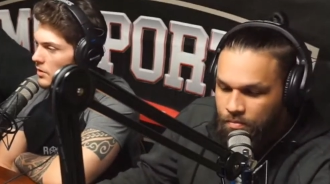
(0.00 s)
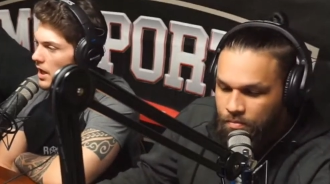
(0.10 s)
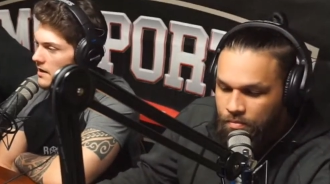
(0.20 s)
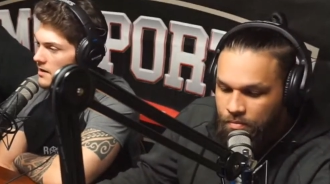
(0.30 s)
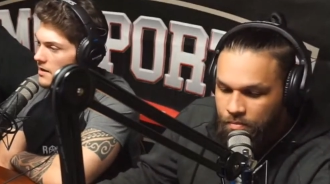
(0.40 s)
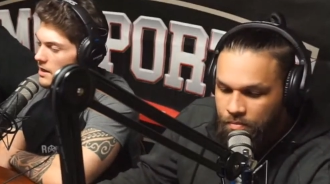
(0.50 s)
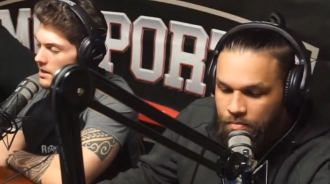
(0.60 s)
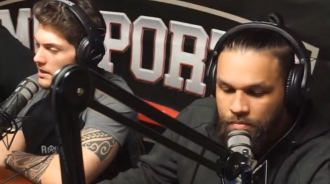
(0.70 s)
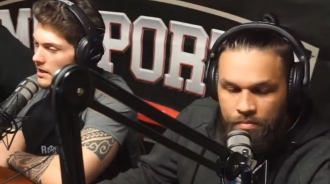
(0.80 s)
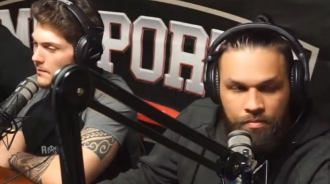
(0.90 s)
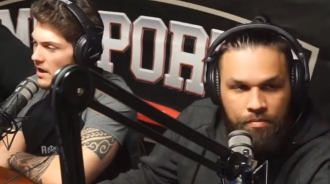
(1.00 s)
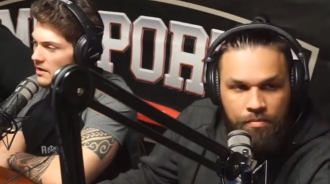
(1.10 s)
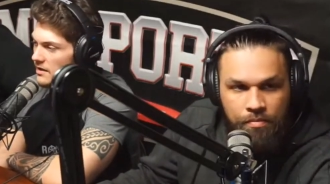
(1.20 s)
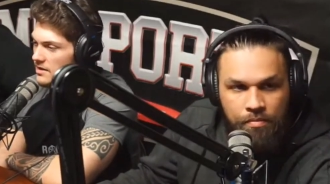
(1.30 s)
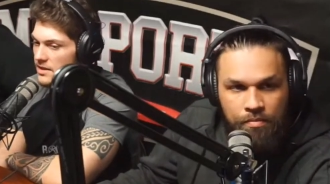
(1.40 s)
Speaker 1: light thinking about
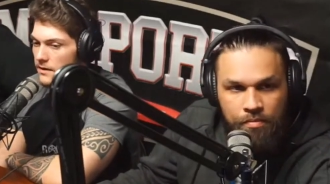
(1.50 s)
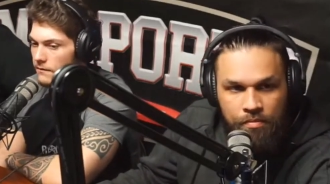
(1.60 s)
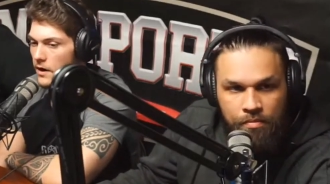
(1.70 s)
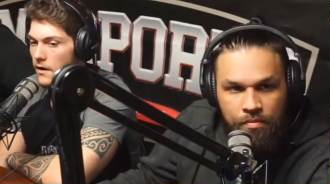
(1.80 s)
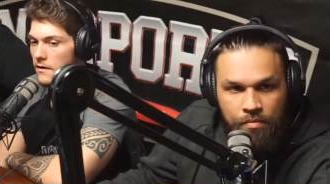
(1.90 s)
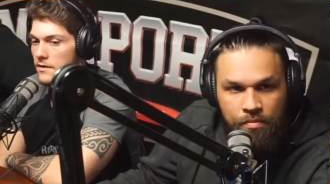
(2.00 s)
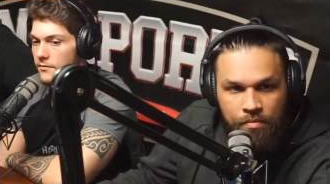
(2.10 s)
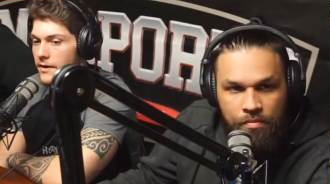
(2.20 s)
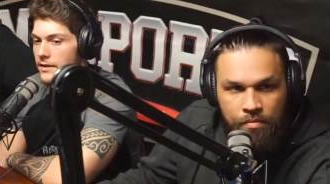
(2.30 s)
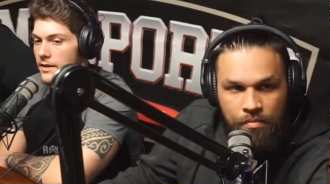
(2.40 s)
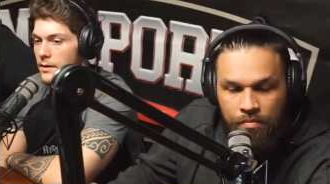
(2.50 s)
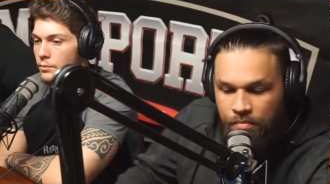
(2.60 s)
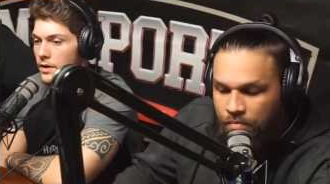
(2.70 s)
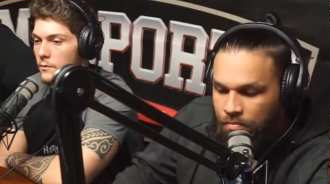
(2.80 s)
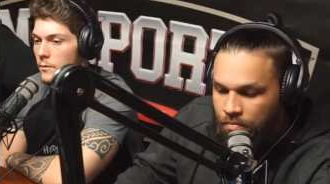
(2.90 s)
like Steve Kerr and the fact that he
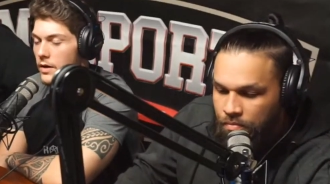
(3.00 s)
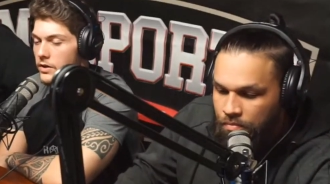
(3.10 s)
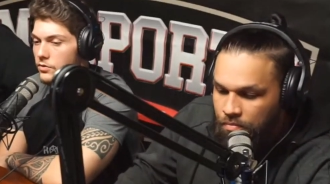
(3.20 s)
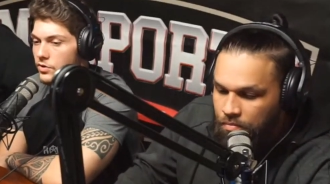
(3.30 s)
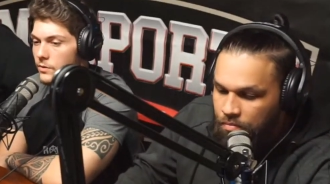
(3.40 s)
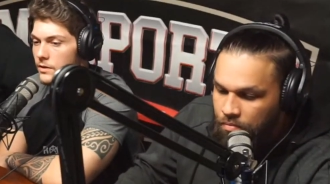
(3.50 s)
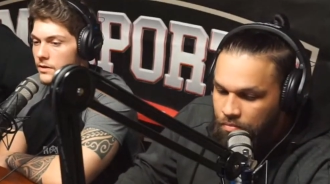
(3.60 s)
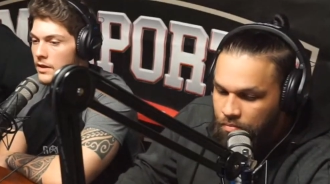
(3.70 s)
played with Michael Jordan.